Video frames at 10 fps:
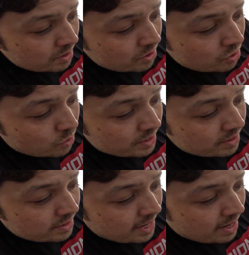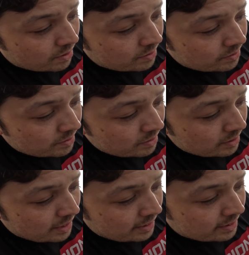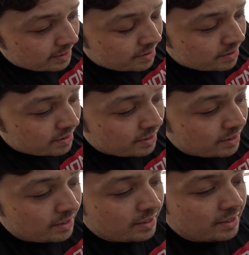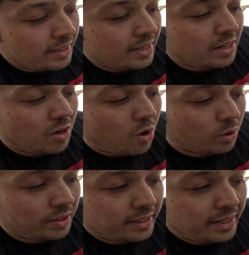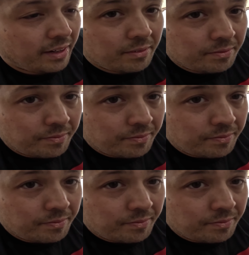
squeeze it down like this and kind of hold it there.